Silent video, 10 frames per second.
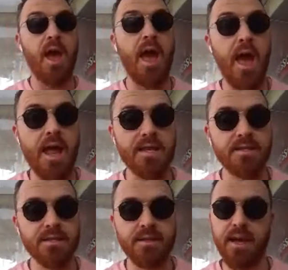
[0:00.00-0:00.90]

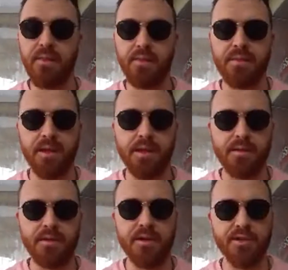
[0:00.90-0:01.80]
And the other
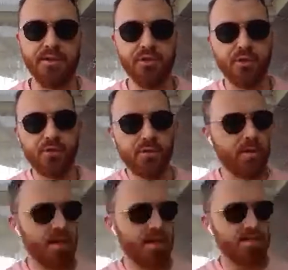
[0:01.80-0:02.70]
thing that I don't do
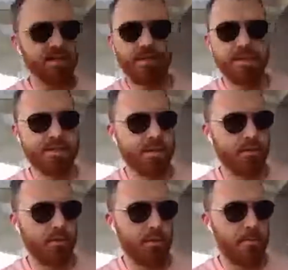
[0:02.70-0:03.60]
is this
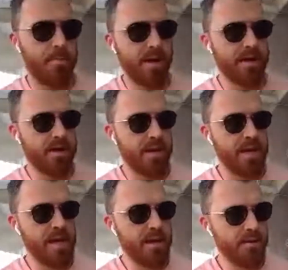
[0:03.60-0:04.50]
little button
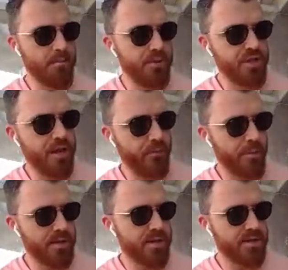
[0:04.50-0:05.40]
here, which
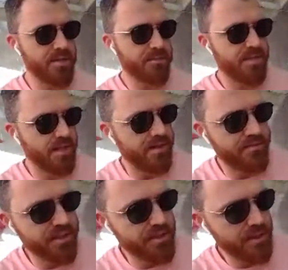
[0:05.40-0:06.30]
everyone seems to
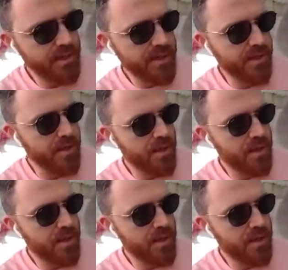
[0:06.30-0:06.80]
love to click.